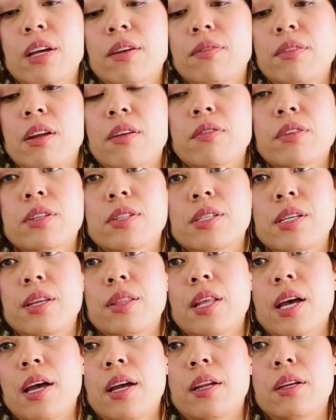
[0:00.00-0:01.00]
I've never seen
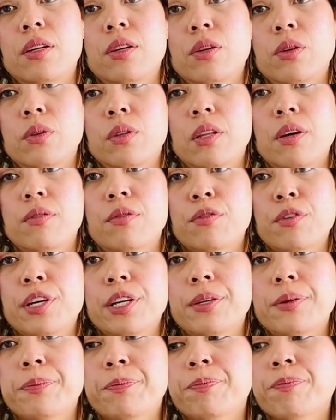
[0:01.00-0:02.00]
that in a new love
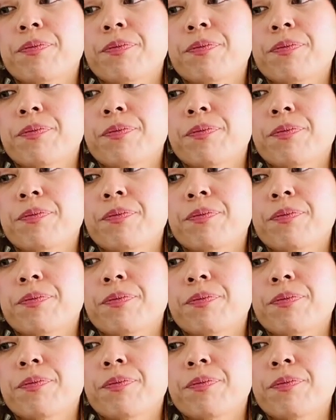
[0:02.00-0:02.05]
read.